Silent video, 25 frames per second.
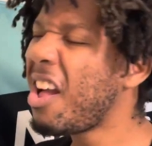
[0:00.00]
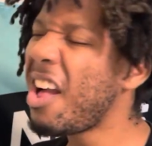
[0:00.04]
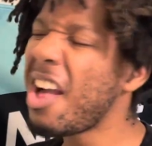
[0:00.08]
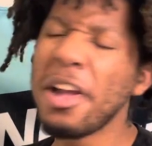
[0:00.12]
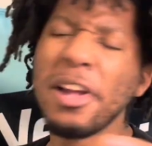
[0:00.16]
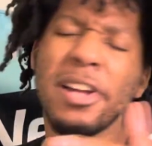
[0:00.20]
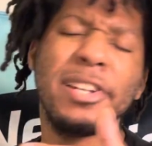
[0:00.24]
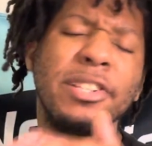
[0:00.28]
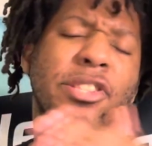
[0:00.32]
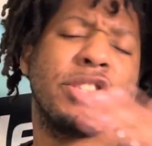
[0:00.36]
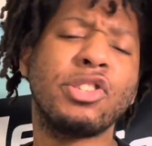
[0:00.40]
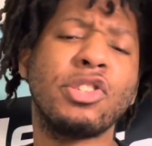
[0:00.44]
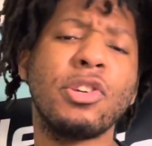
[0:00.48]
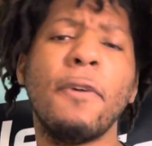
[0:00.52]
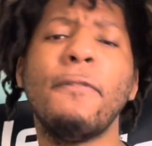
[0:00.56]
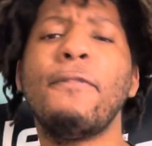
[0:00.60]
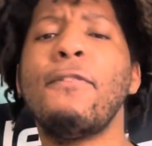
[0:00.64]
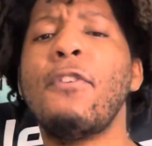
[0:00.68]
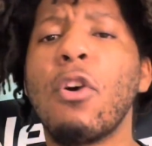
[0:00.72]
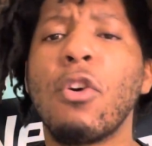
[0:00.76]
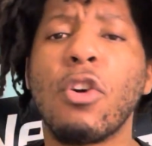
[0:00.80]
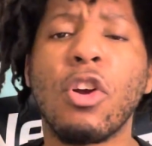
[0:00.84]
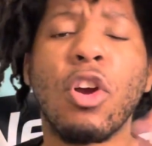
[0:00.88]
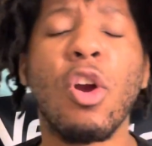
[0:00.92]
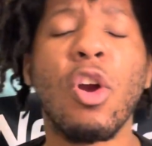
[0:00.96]
And so
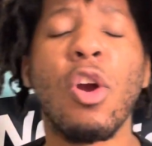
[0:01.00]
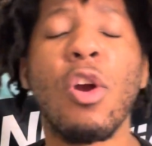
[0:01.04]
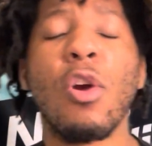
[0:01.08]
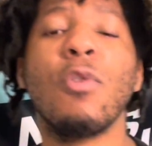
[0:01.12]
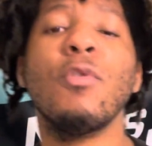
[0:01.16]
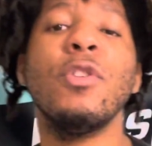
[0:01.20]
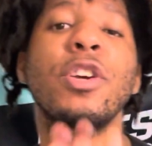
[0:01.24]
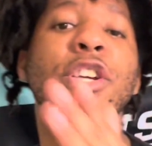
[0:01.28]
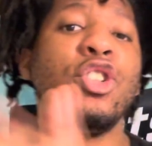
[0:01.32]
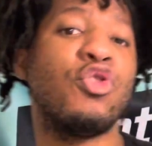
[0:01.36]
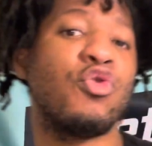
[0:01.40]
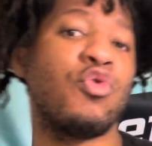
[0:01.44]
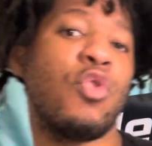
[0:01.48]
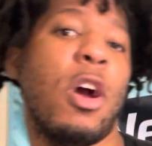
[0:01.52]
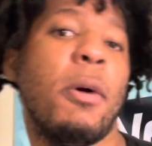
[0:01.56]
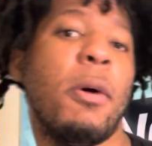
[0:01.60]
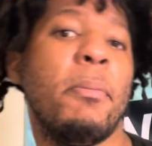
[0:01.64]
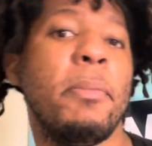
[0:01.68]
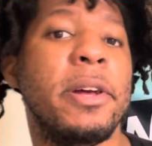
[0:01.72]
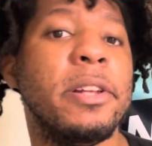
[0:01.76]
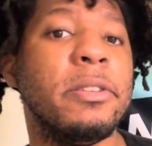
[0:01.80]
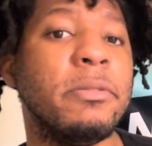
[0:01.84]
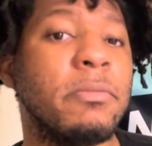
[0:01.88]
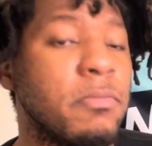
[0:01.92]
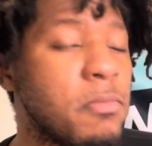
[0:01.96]
far, Curry,
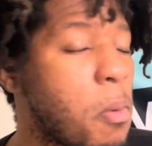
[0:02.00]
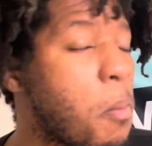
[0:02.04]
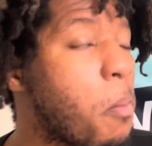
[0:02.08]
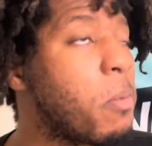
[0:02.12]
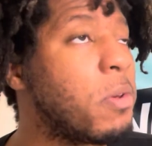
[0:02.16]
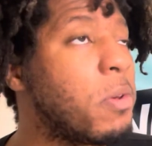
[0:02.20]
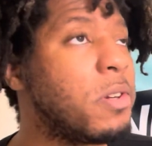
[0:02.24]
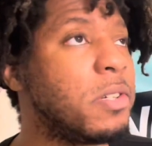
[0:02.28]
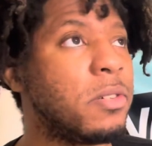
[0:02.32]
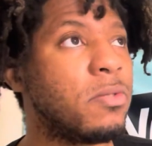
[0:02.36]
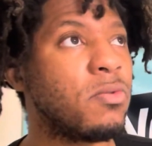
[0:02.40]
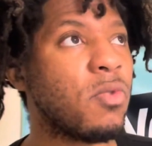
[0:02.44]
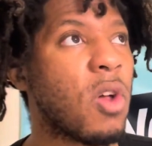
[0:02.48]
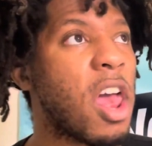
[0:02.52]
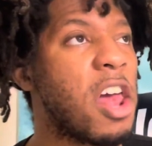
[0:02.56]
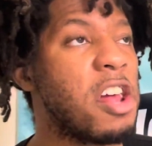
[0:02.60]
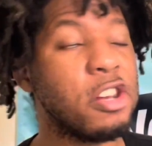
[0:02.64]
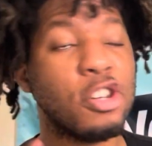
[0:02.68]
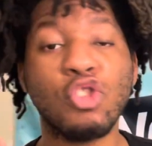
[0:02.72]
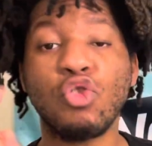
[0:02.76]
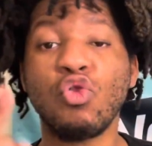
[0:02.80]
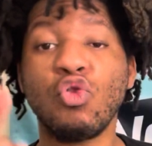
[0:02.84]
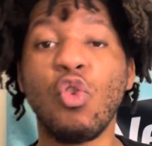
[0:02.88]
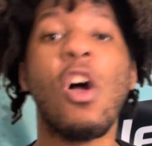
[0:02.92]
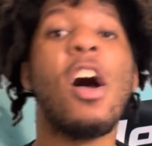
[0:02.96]
Drummond, and
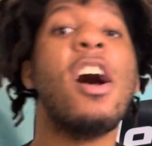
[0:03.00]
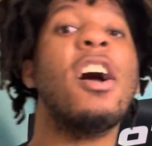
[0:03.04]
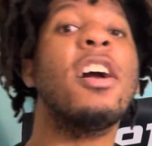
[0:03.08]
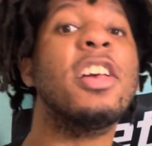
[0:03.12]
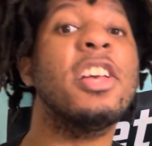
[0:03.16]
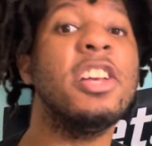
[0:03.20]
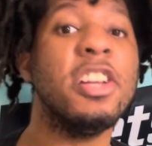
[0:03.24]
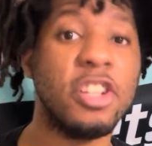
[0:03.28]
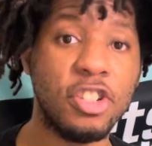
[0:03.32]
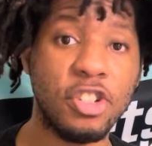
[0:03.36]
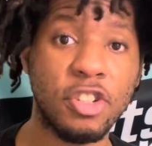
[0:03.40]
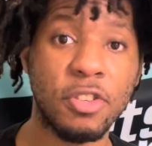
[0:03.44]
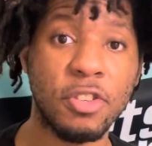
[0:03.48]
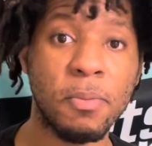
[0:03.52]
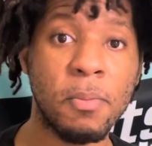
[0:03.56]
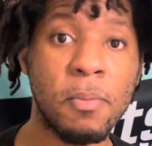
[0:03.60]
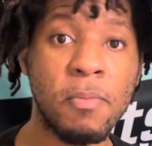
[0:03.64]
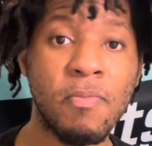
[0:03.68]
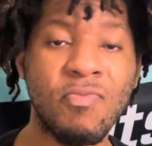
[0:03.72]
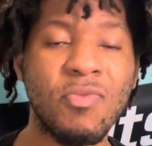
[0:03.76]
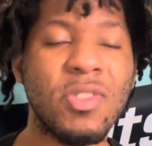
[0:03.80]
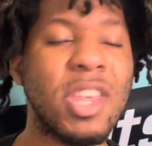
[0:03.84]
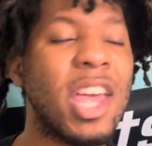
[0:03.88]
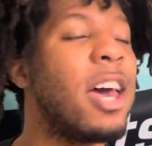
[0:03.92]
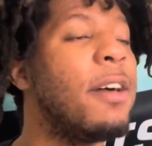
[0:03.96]
Dragic
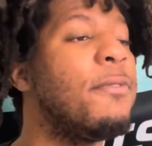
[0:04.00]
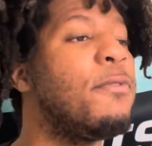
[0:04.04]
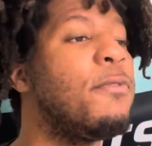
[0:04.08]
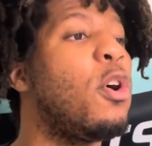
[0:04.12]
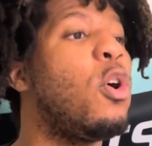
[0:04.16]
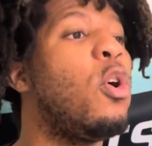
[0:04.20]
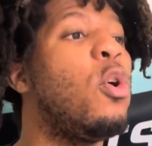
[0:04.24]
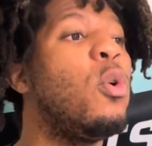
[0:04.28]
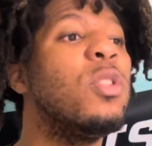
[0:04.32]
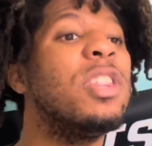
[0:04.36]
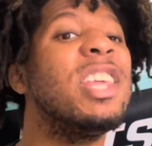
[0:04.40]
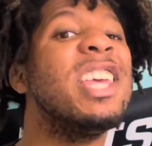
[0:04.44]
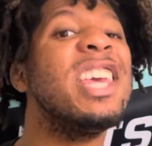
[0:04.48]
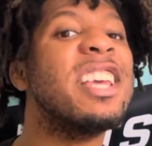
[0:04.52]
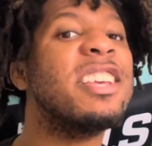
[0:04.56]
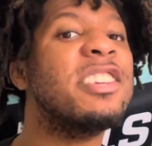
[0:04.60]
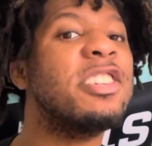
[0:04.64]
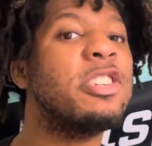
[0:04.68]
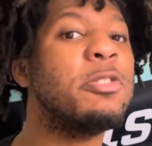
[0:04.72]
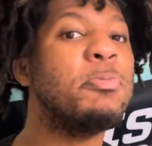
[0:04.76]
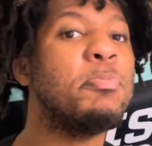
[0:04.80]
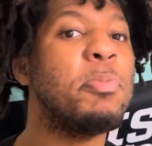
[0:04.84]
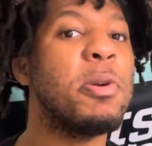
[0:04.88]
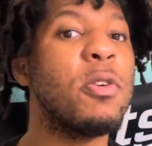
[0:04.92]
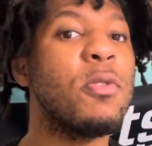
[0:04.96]
have only
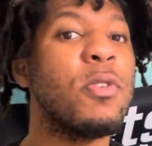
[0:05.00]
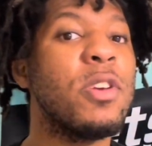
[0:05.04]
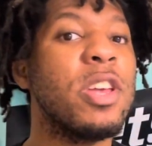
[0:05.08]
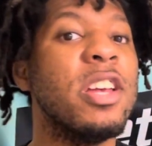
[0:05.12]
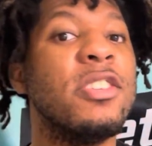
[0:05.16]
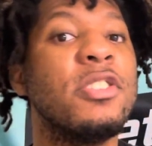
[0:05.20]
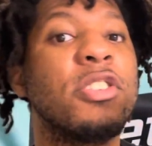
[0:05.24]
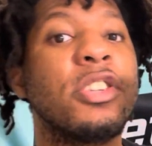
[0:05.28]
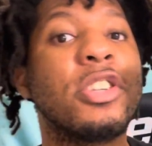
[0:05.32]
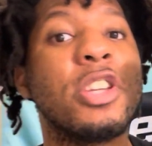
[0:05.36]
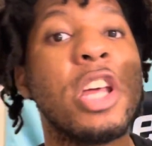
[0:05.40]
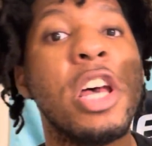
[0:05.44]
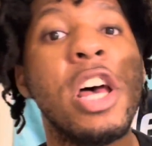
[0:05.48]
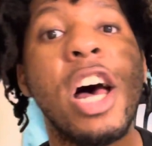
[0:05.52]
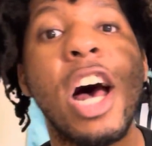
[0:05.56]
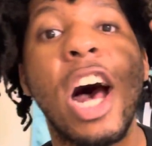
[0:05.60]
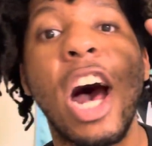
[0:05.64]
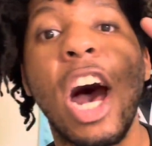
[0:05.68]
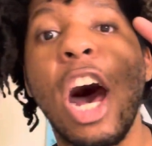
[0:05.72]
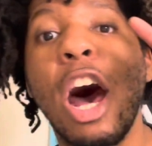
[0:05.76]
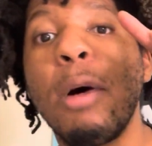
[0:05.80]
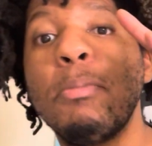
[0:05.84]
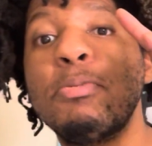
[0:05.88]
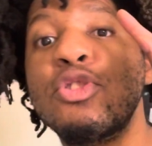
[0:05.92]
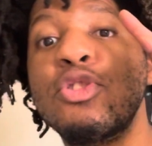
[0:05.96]
experienced
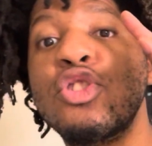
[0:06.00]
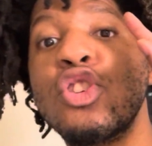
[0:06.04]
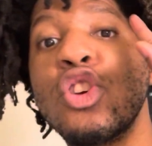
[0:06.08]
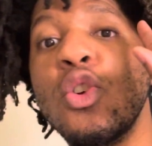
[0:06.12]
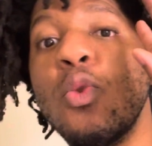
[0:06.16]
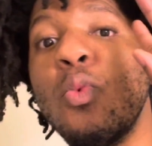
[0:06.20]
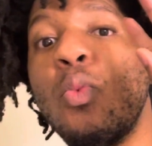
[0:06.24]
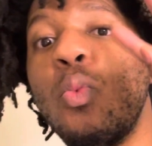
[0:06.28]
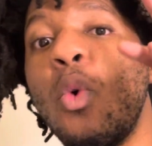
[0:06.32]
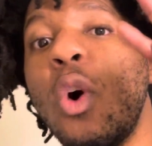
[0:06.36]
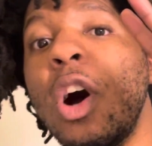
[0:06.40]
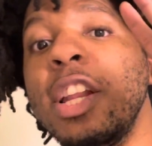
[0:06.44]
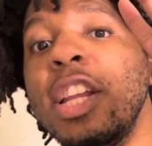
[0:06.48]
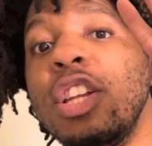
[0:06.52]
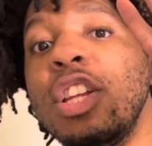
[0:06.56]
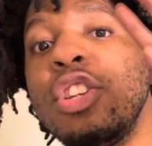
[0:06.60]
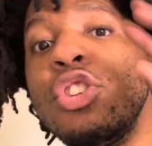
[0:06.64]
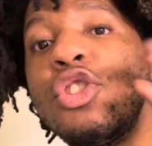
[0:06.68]
option 1 and